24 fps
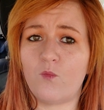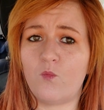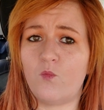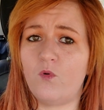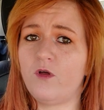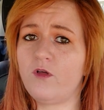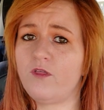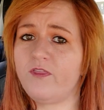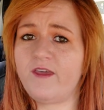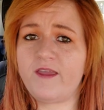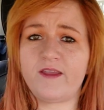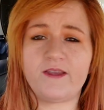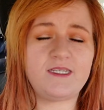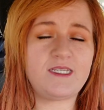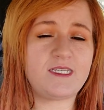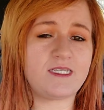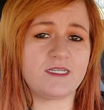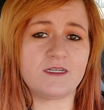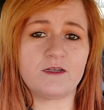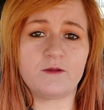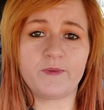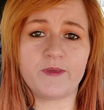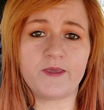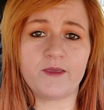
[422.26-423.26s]
Will they
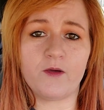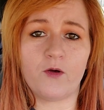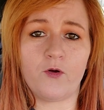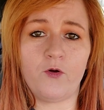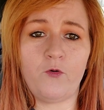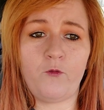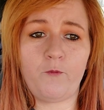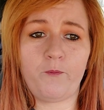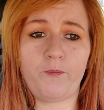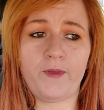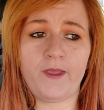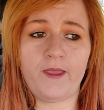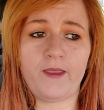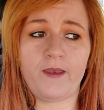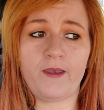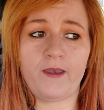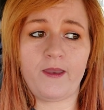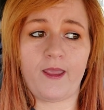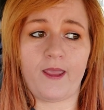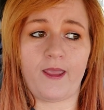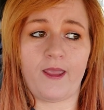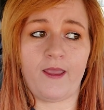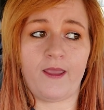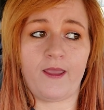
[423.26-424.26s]
still be open?
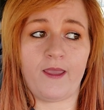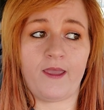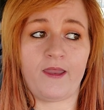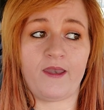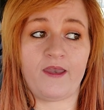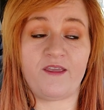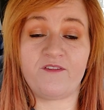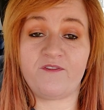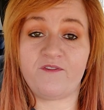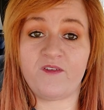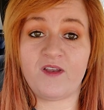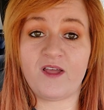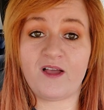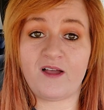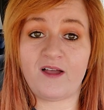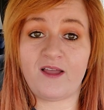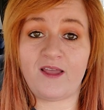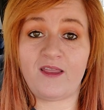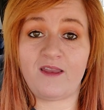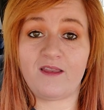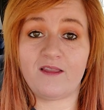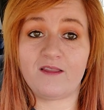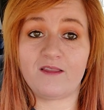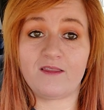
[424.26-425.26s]
And if
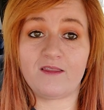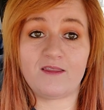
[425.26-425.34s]
not,